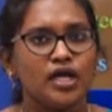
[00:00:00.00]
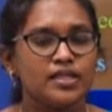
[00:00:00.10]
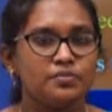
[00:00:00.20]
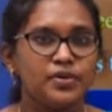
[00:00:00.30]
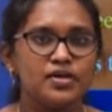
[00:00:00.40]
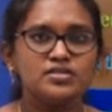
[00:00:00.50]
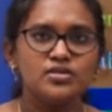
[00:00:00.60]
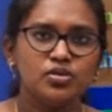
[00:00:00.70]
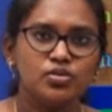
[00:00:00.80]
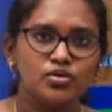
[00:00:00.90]
the
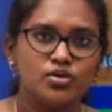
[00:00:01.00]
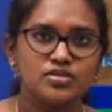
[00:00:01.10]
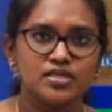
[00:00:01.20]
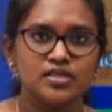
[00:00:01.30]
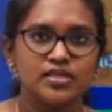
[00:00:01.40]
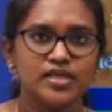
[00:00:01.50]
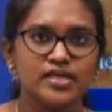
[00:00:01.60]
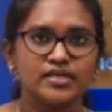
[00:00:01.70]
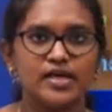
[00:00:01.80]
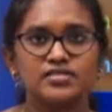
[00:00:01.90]
person who knows Hindi
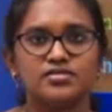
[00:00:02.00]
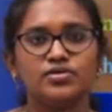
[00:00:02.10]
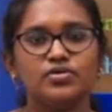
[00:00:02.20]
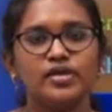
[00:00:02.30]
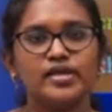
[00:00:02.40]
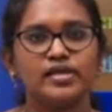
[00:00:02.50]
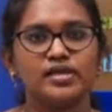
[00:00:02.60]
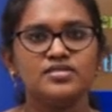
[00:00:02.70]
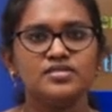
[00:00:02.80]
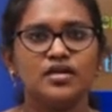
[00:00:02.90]
doesn't know
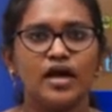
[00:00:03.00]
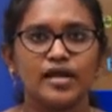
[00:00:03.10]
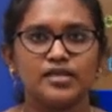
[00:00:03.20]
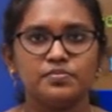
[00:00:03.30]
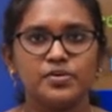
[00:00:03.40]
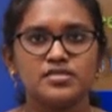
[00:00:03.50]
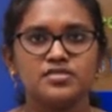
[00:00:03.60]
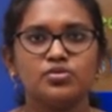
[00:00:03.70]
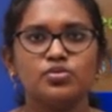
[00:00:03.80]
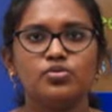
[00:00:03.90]
English and the
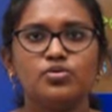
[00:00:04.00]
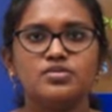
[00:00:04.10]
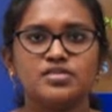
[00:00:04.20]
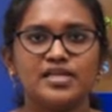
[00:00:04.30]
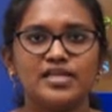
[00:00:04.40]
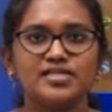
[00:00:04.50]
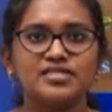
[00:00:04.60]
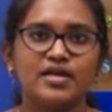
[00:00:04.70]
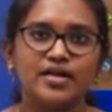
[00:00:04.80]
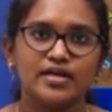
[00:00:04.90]
person who knows English
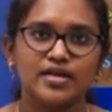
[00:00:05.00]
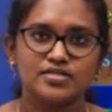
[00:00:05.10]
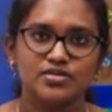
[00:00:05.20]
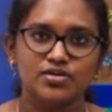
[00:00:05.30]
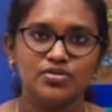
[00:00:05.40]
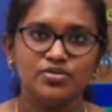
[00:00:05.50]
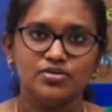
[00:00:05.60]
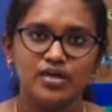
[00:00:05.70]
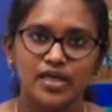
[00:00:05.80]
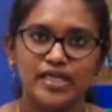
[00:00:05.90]
doesn't know
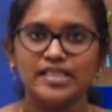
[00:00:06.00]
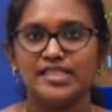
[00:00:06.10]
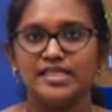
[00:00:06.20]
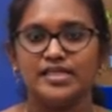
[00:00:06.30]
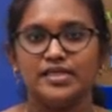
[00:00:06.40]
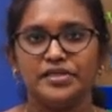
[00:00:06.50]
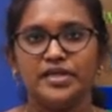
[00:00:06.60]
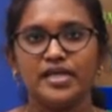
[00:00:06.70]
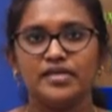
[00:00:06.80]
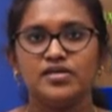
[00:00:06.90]
Hindi,
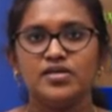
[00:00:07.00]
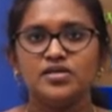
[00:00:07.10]
right?